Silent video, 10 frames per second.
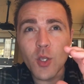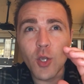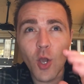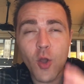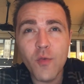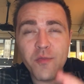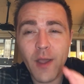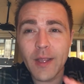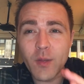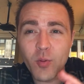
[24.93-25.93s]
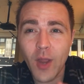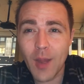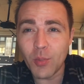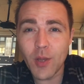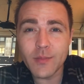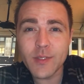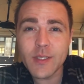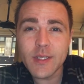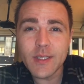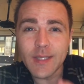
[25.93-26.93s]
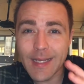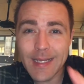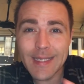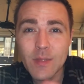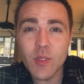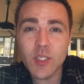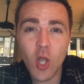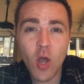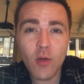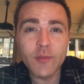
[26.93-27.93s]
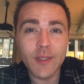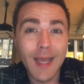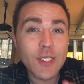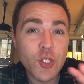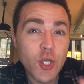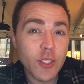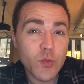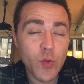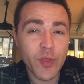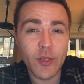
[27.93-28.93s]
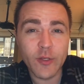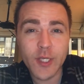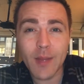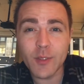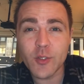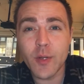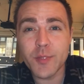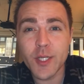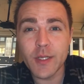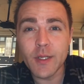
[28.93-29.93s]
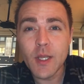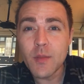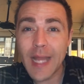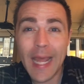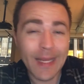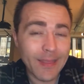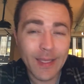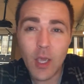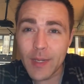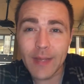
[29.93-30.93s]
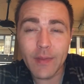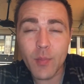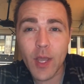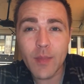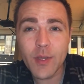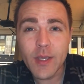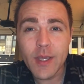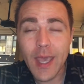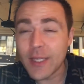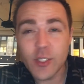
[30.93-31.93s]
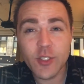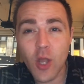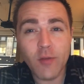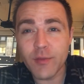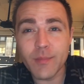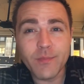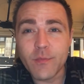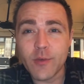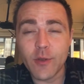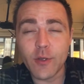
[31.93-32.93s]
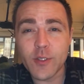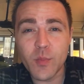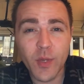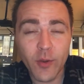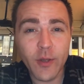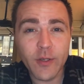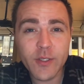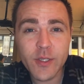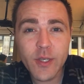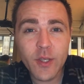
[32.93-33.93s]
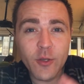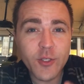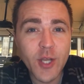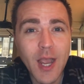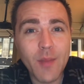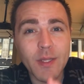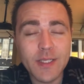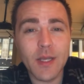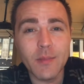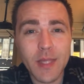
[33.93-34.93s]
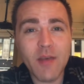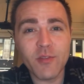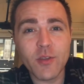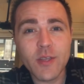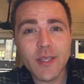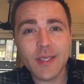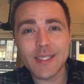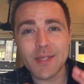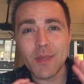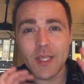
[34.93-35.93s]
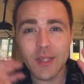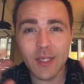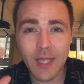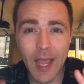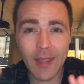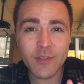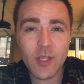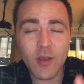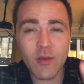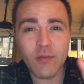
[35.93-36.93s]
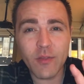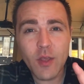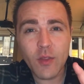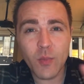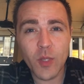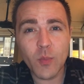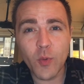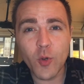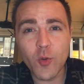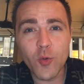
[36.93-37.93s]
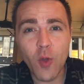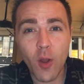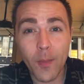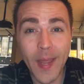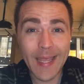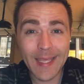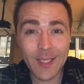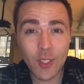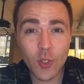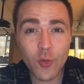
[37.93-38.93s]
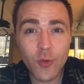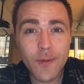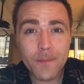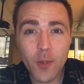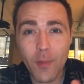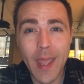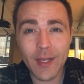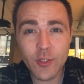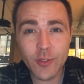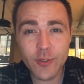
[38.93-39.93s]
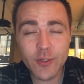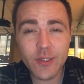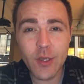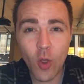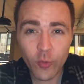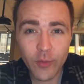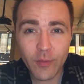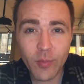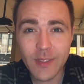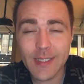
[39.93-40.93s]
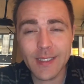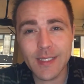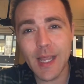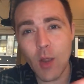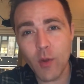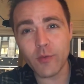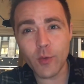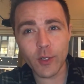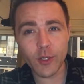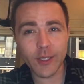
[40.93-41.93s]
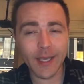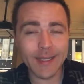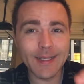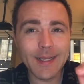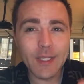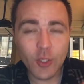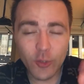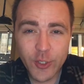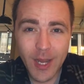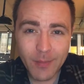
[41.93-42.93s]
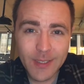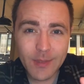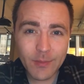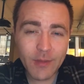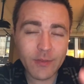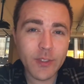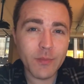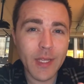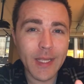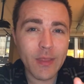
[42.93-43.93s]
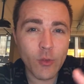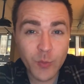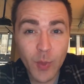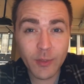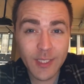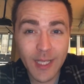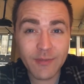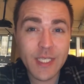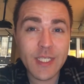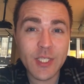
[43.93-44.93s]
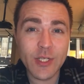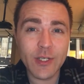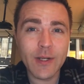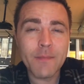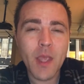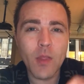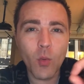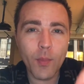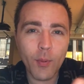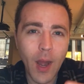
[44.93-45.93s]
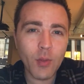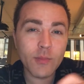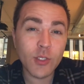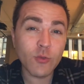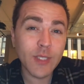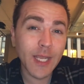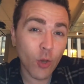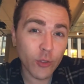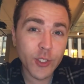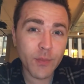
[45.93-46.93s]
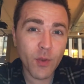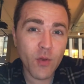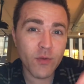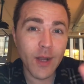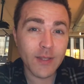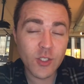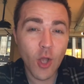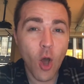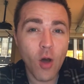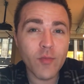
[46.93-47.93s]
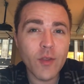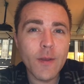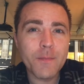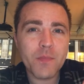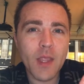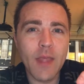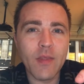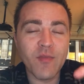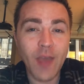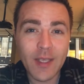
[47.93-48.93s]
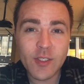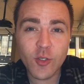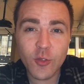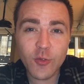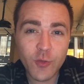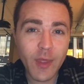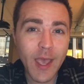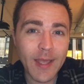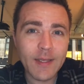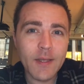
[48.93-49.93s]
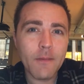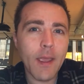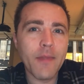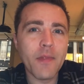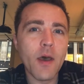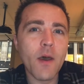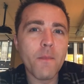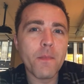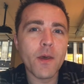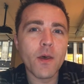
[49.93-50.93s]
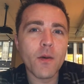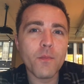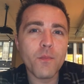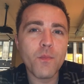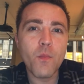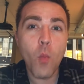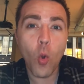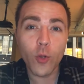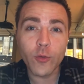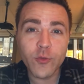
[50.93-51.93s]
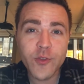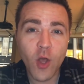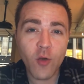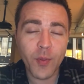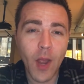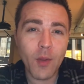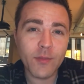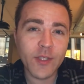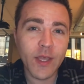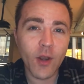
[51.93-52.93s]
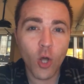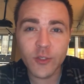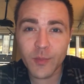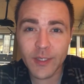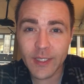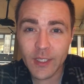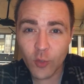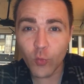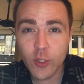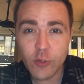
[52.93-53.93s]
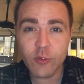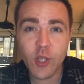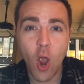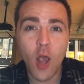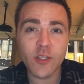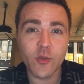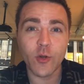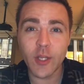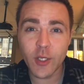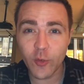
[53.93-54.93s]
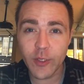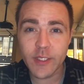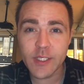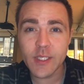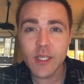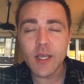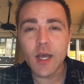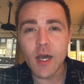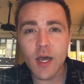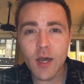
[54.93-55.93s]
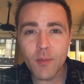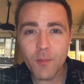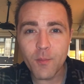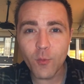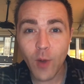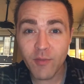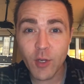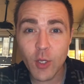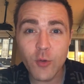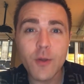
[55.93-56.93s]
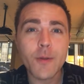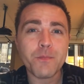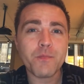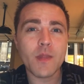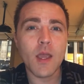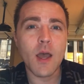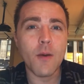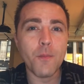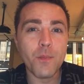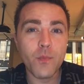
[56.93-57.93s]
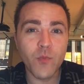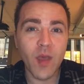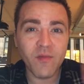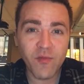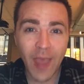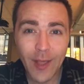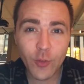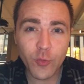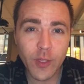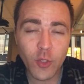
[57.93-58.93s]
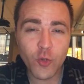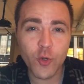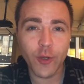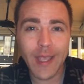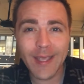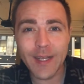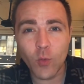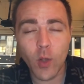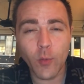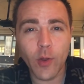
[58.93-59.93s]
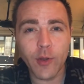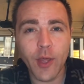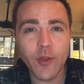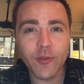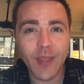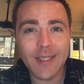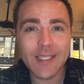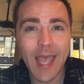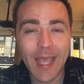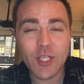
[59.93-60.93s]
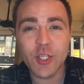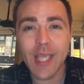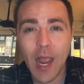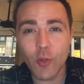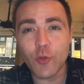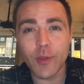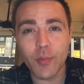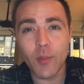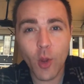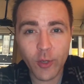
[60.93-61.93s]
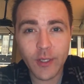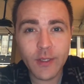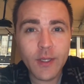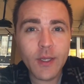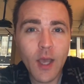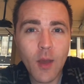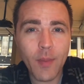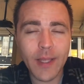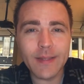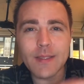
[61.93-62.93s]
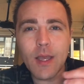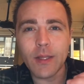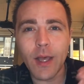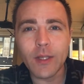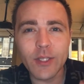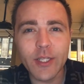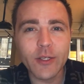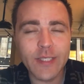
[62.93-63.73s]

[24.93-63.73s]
Go find problems that need to be solved, not just within your job description, but anything coming down the pipe, and just solve them for your superiors. Your job at some level is to make the lives of the people who are paying you, your managers, the owner of the business, however you want to look at it, your job at some level is to make those people's lives easier. And the more problems you take ownership over and solve, and the faster you do that, and the more you solve problems that ultimately either reduce cost or increase revenue, that value that you create in one way or another, that's actually how you get promoted. A leader